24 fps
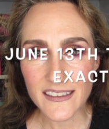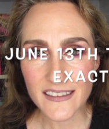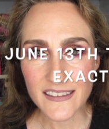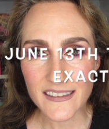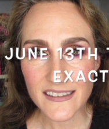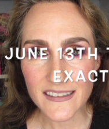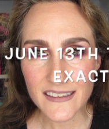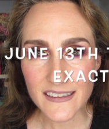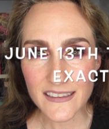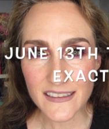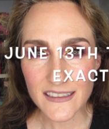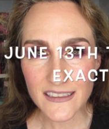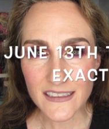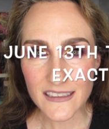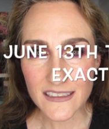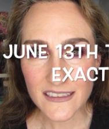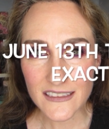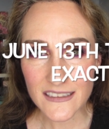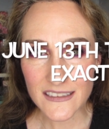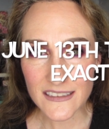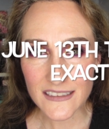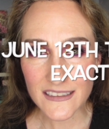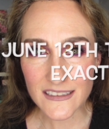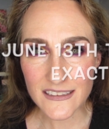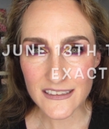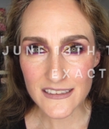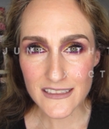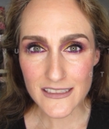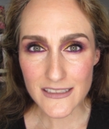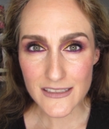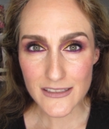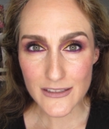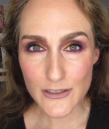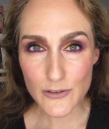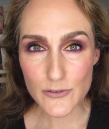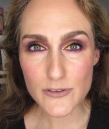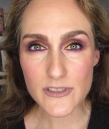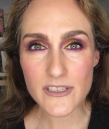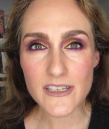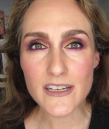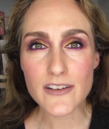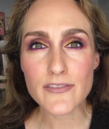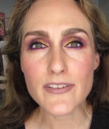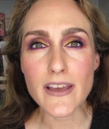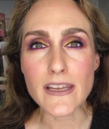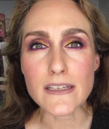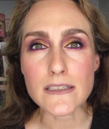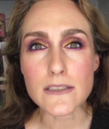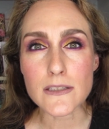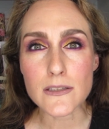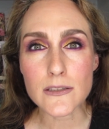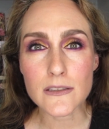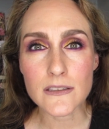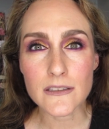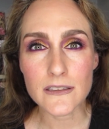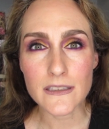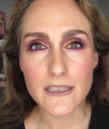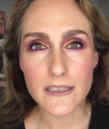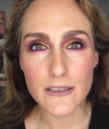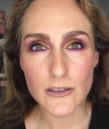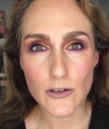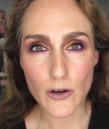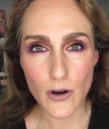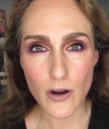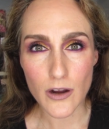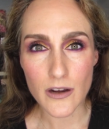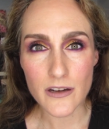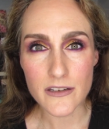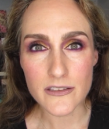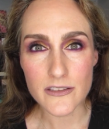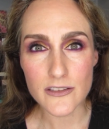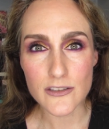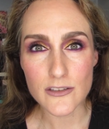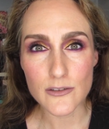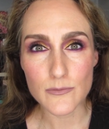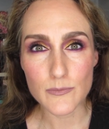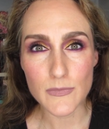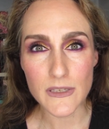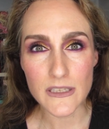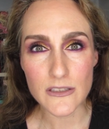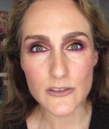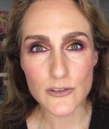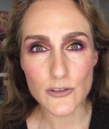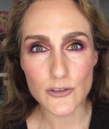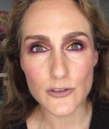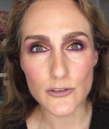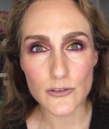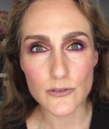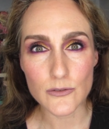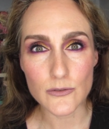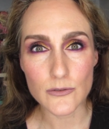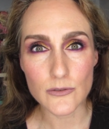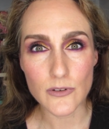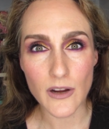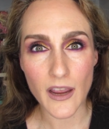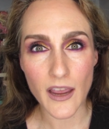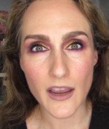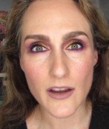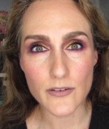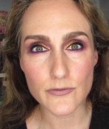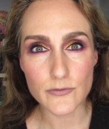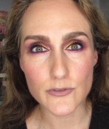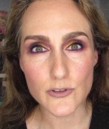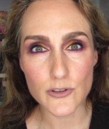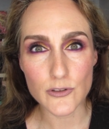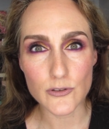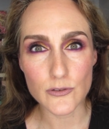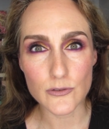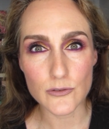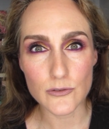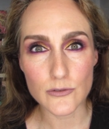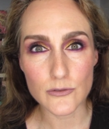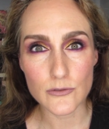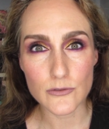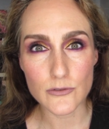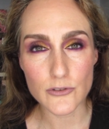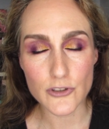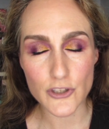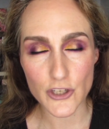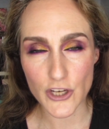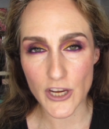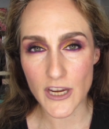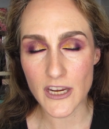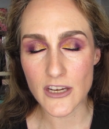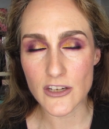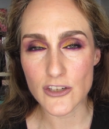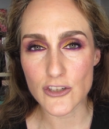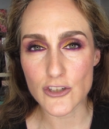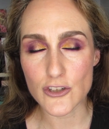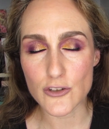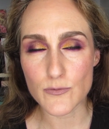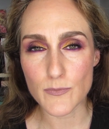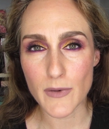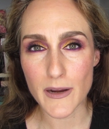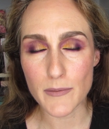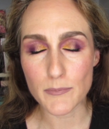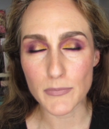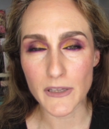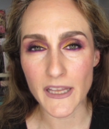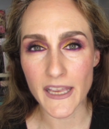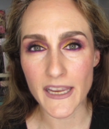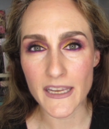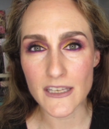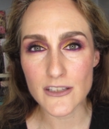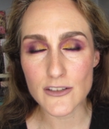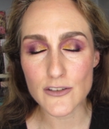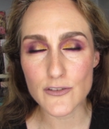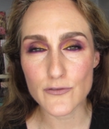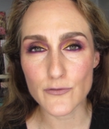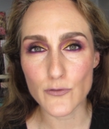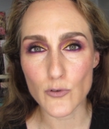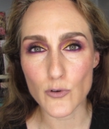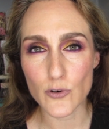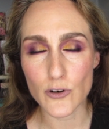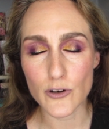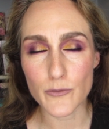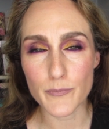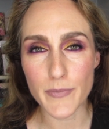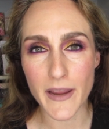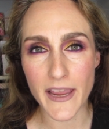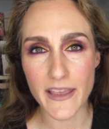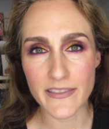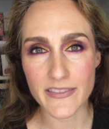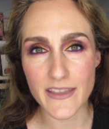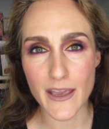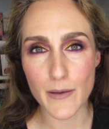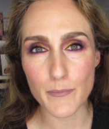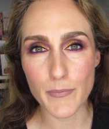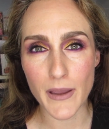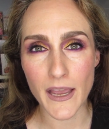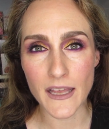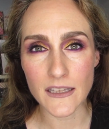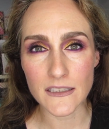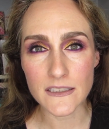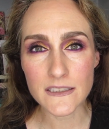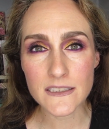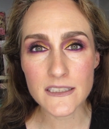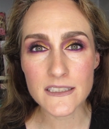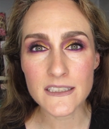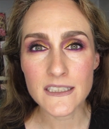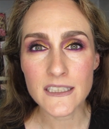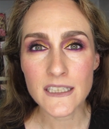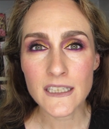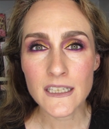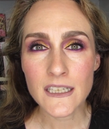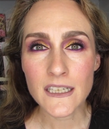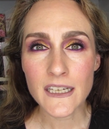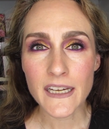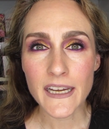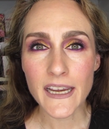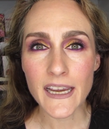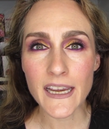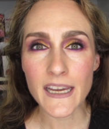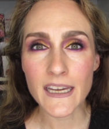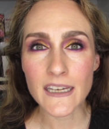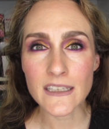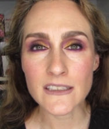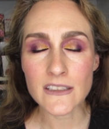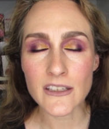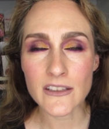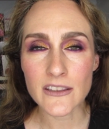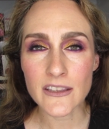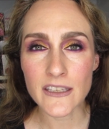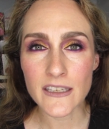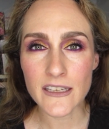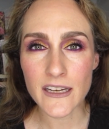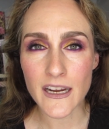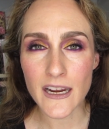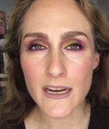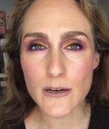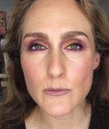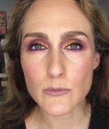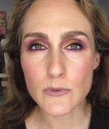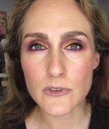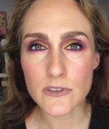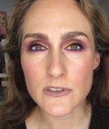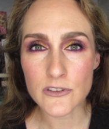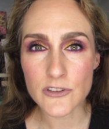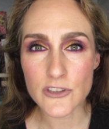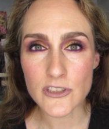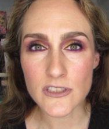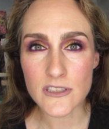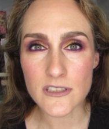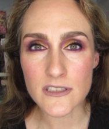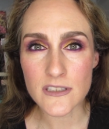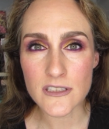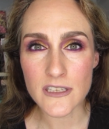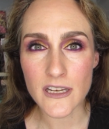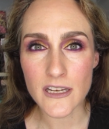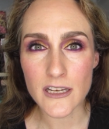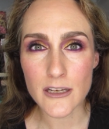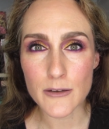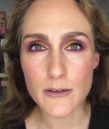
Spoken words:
There's an event that caused me to have to change my plans for Pan That Palette, and I think I will just